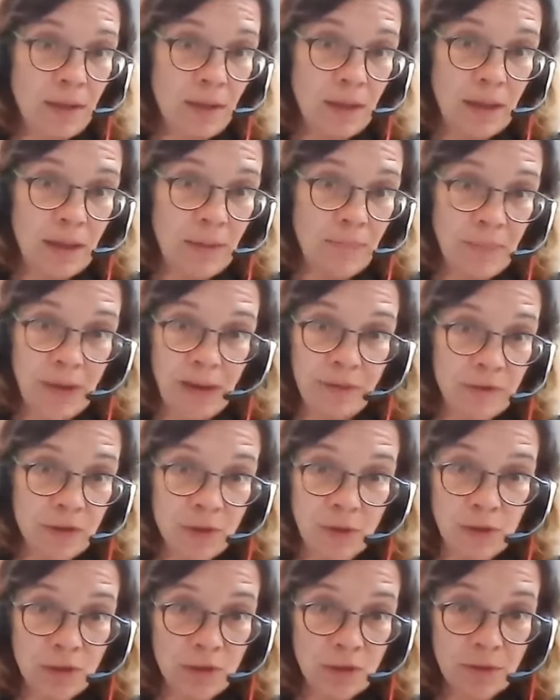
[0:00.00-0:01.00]
have
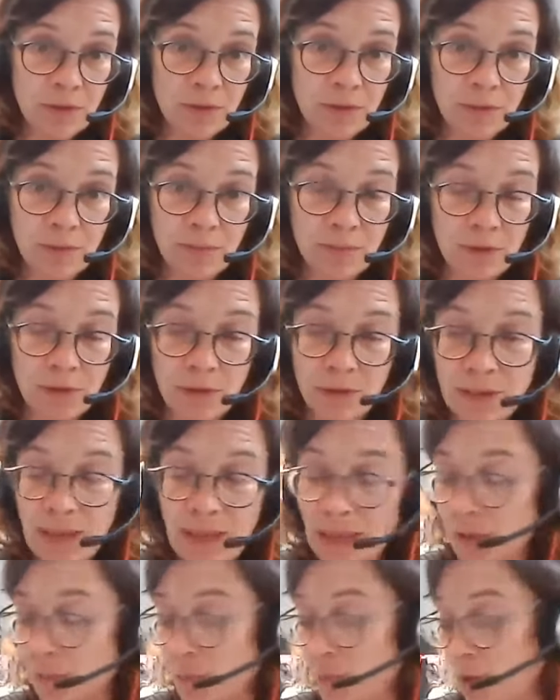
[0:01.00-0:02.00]
social
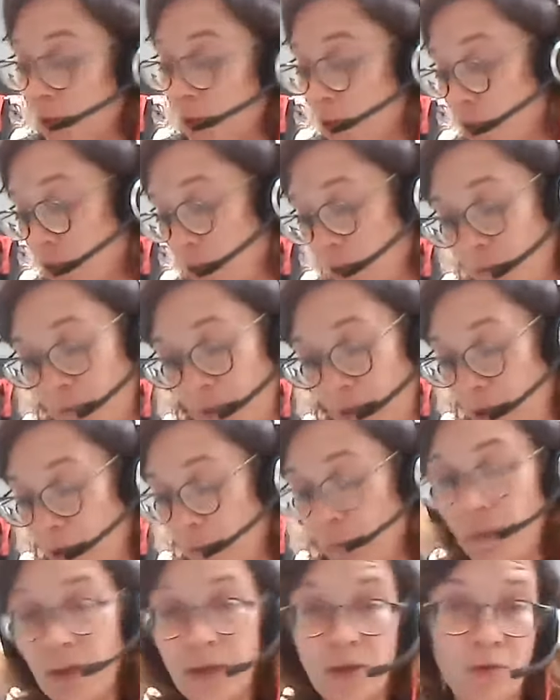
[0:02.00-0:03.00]
attachment issues. They can
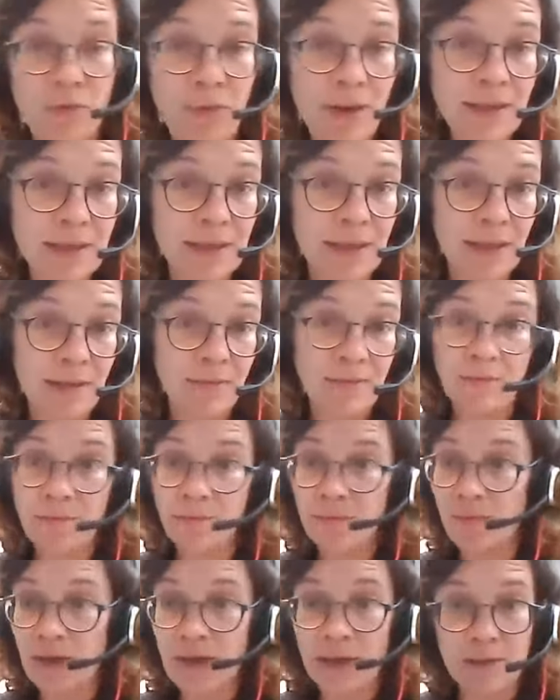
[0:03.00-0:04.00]
be aggressive.
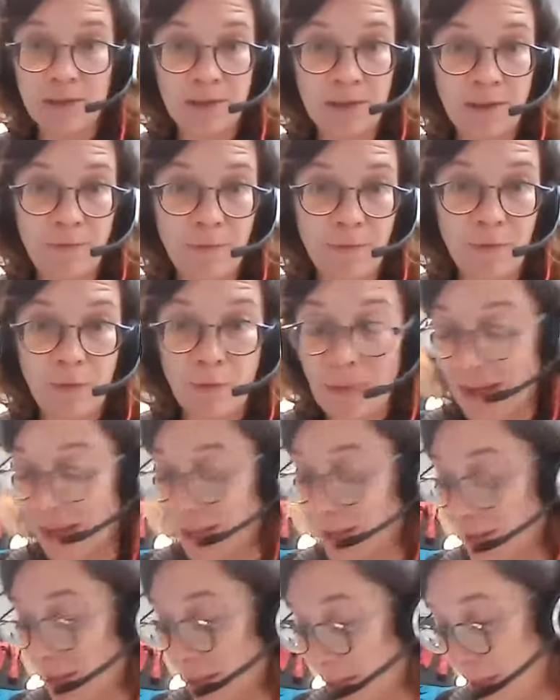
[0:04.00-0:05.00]
They can suffer from
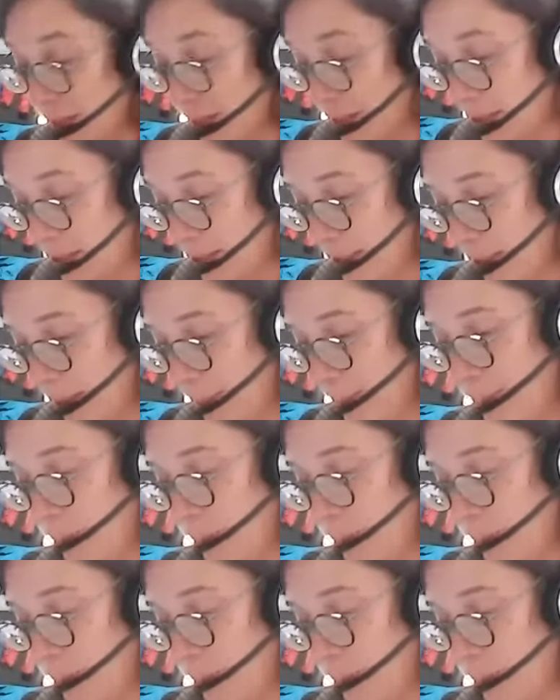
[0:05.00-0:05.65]
anxiety.